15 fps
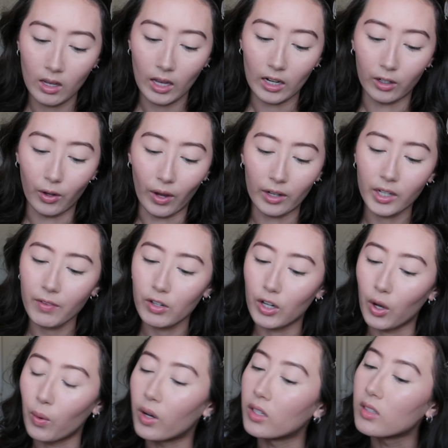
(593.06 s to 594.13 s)
I don't know. I don't even
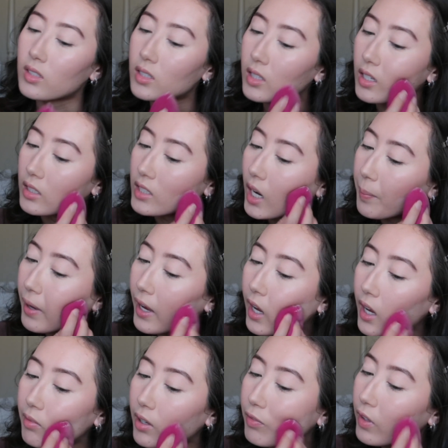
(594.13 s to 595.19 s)
know what skin type I
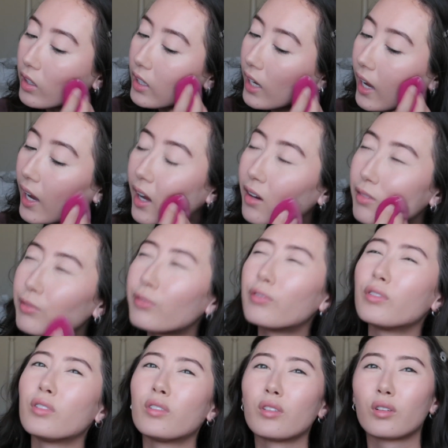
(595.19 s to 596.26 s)
have. I feel like I have
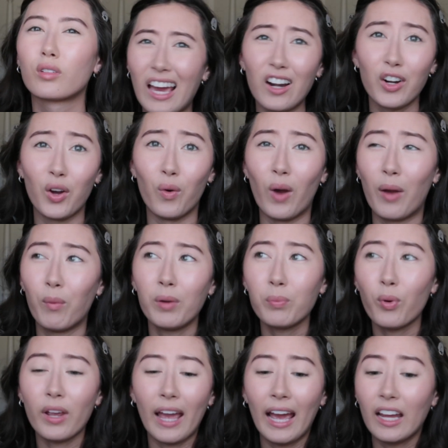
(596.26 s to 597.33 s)
I don't know, at one
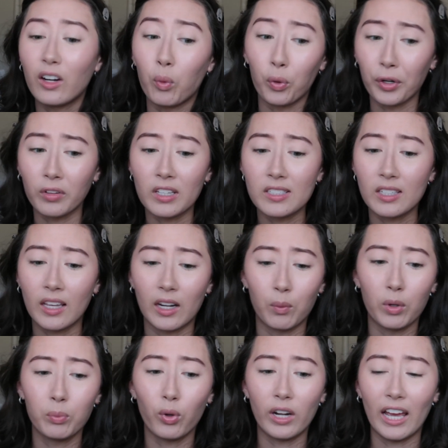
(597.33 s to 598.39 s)
point I had oily skin, at
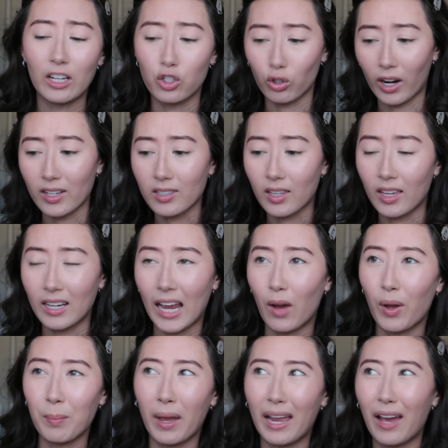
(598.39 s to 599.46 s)
one point I had dry skin, now
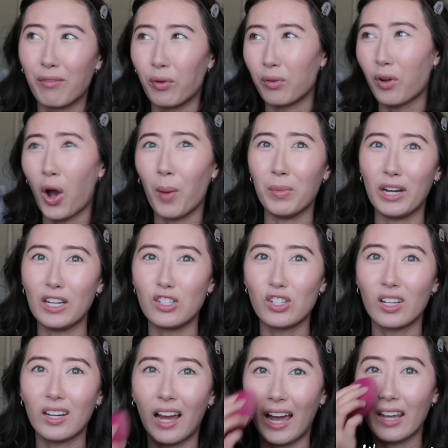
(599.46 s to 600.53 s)
I might have a
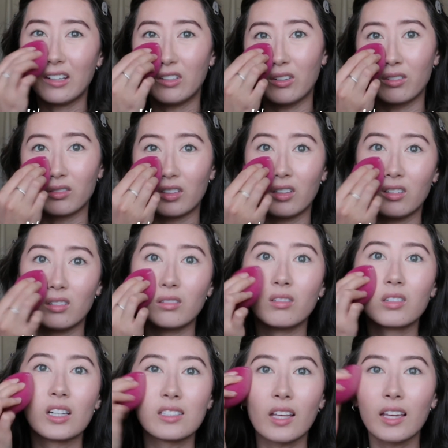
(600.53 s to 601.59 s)
combination. I don't know.
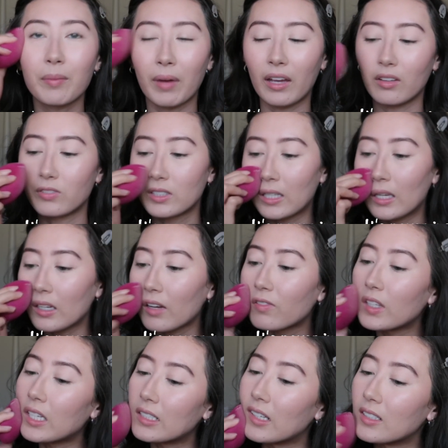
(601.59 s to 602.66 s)
Because like my skin I
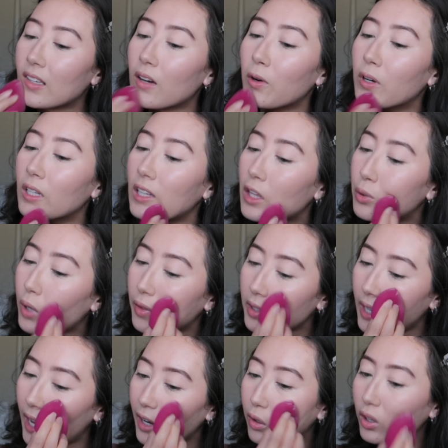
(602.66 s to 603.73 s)
feel like does get oily throughout the
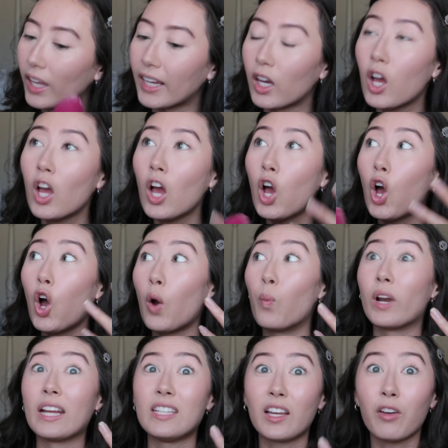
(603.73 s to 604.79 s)
or like
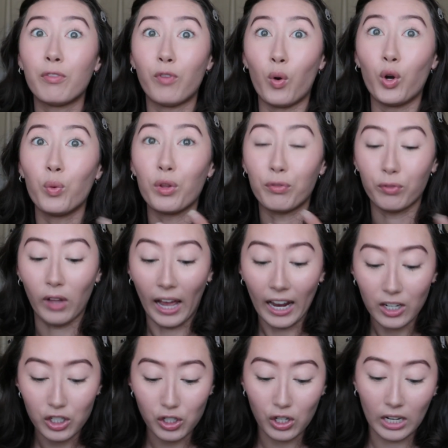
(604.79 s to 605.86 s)
when I take a photo with
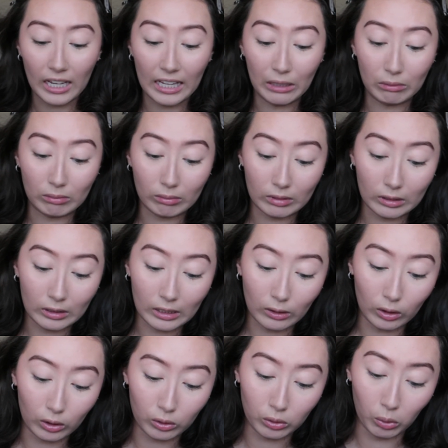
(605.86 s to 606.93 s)
flash, it really
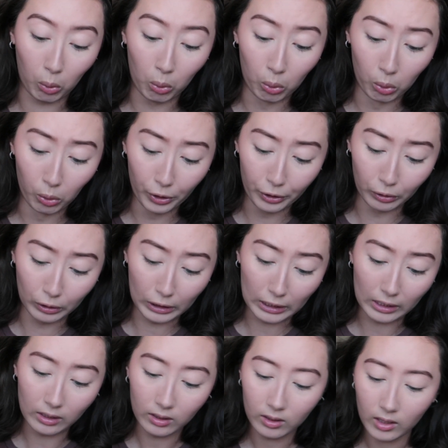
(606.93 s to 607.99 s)
looks
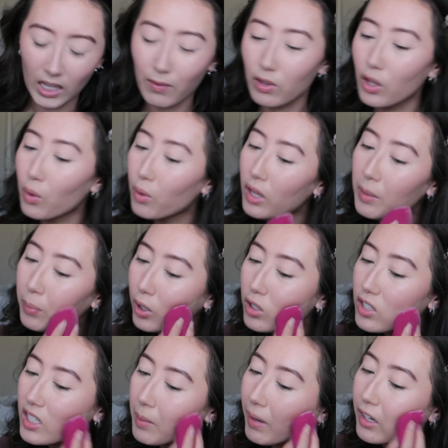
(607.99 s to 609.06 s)
oily. Even though in
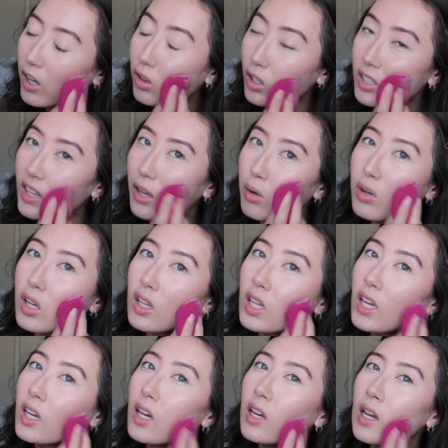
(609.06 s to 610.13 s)
person it might not look that
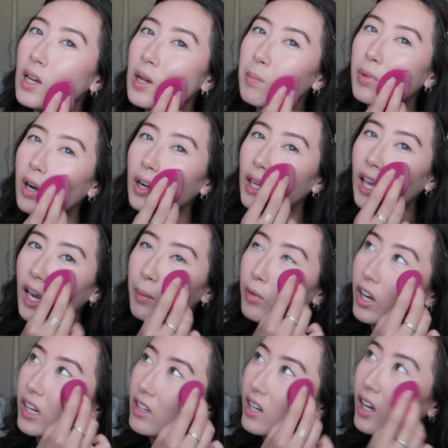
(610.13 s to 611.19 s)
oily, but on
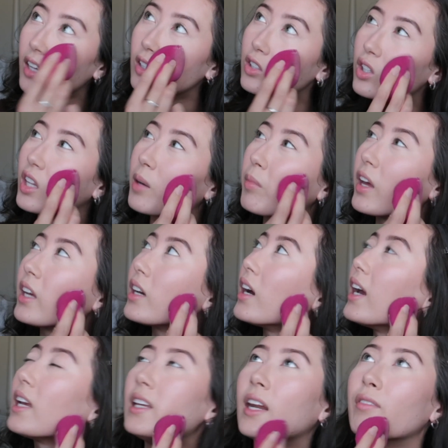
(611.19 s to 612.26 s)
camera it does. So then I'm like,
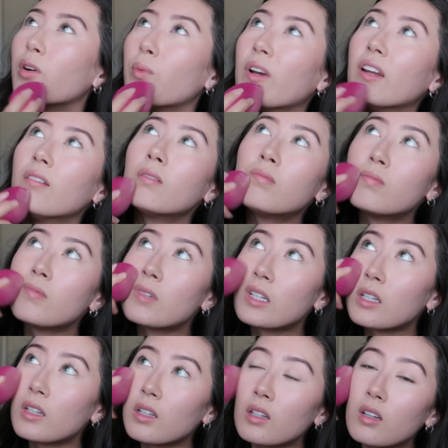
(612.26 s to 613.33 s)
I can never win.
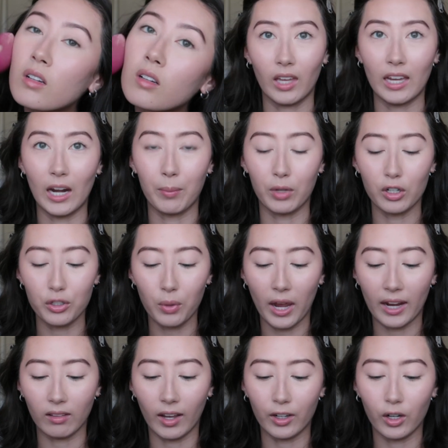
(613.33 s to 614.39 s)
Okay, now I'm gonna do
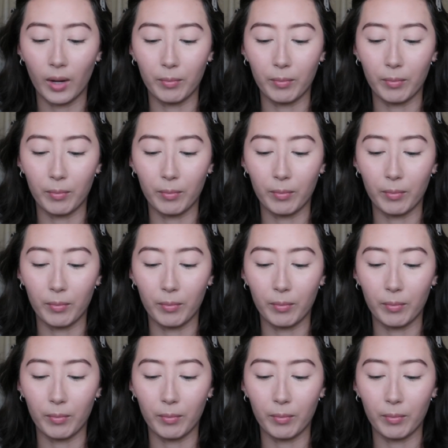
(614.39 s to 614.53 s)
highlighter.